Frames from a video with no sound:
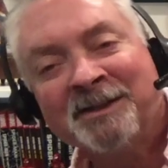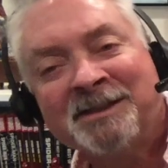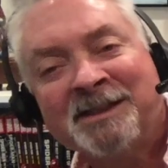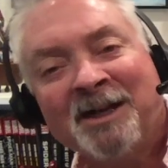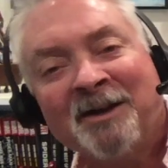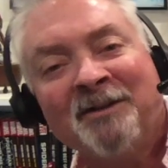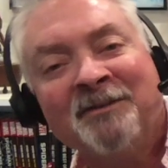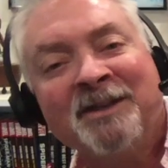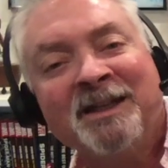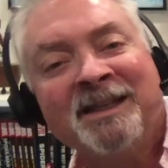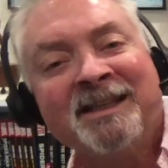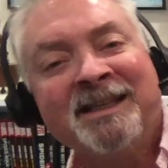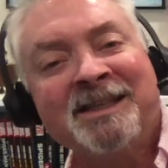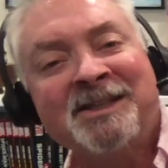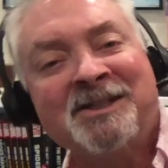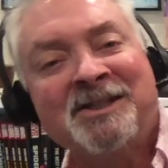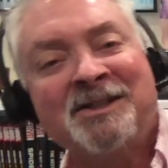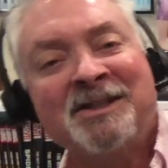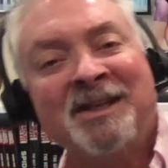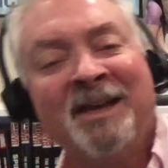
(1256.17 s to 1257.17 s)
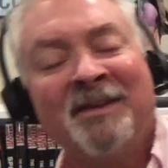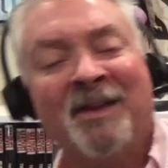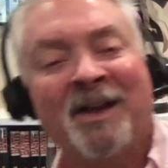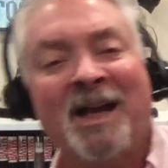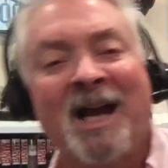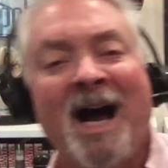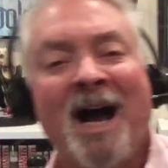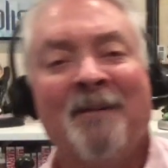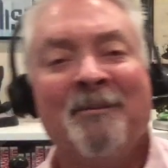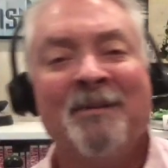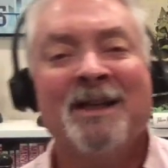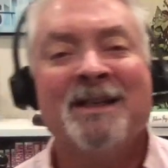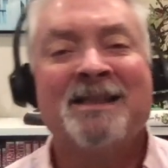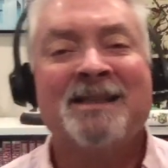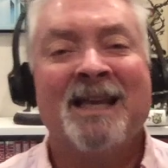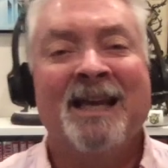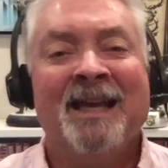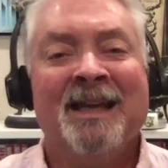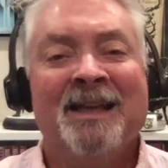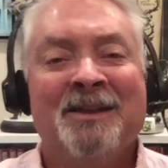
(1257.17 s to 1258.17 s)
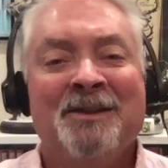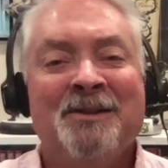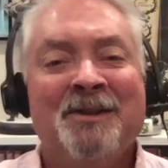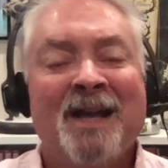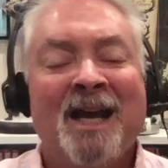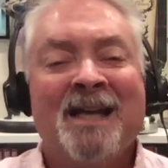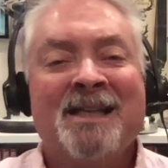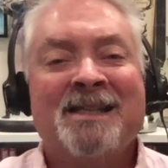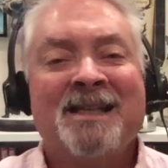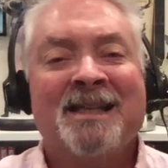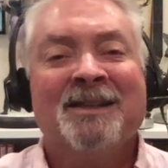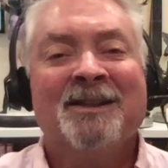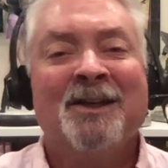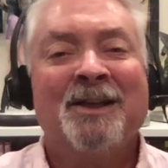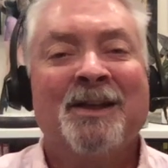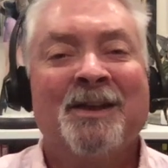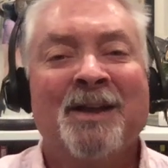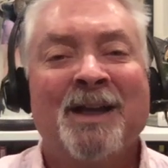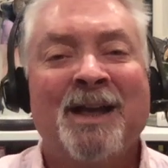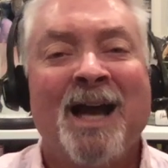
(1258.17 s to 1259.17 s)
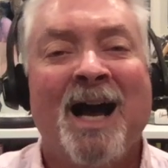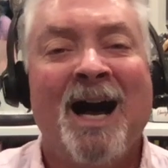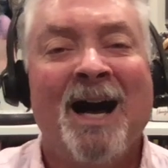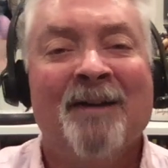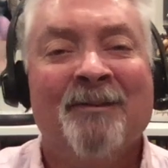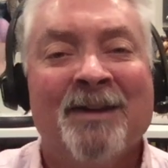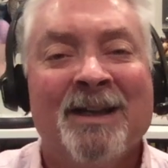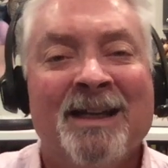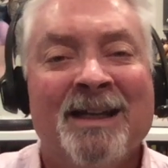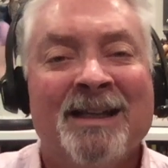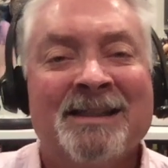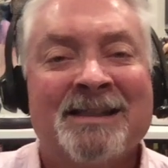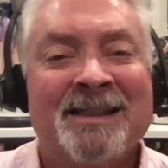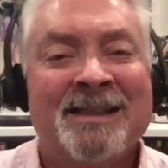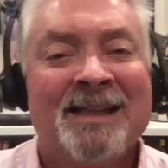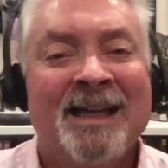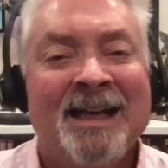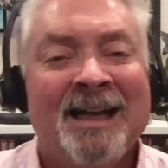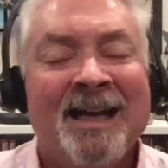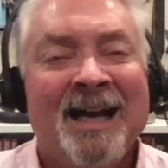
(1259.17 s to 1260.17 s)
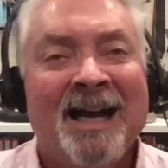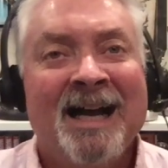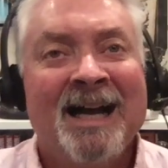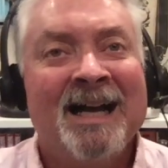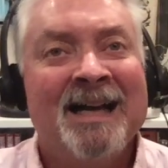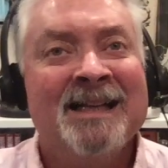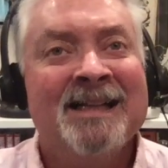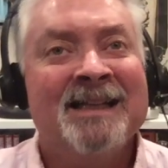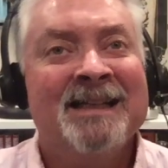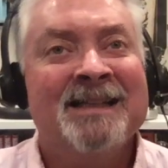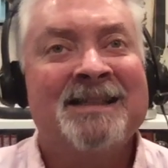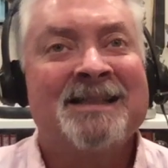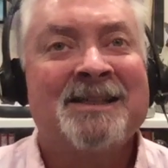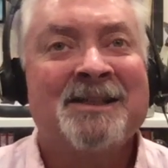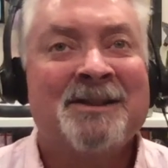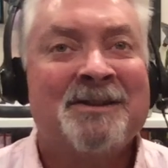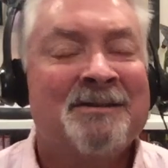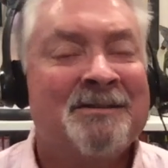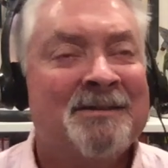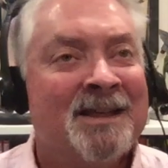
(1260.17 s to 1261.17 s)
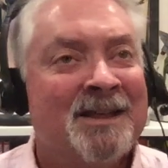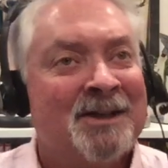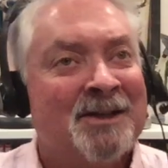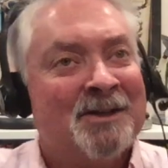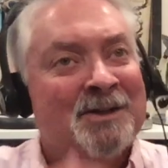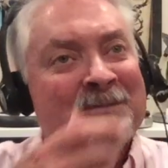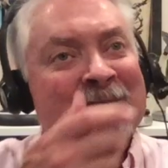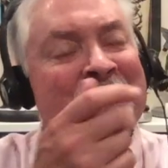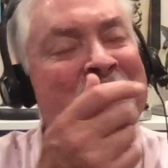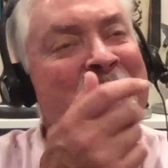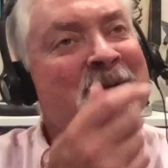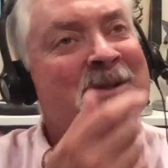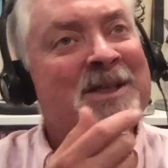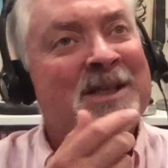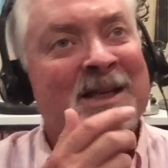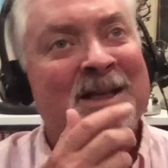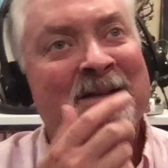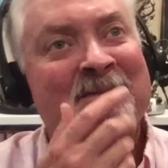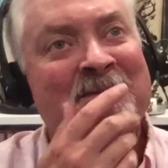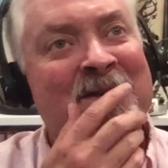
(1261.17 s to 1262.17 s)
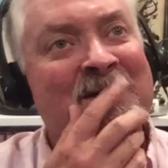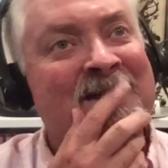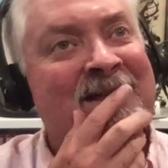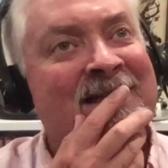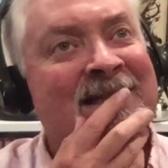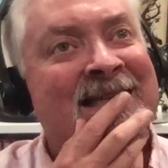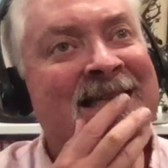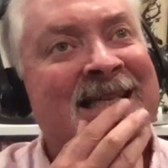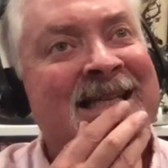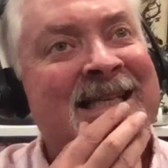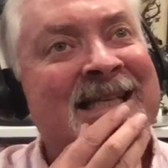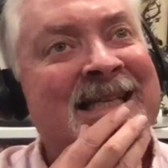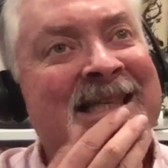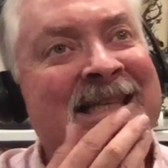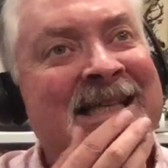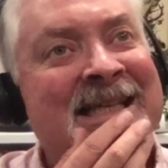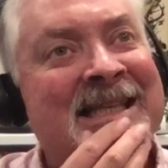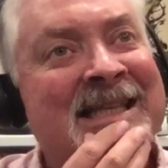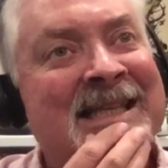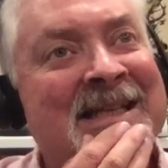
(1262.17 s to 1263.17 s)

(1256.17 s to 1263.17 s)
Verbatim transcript: tell me in the in the comments, and you guys can look in the comments. It's the Kurt Busiek book, and I can't think of the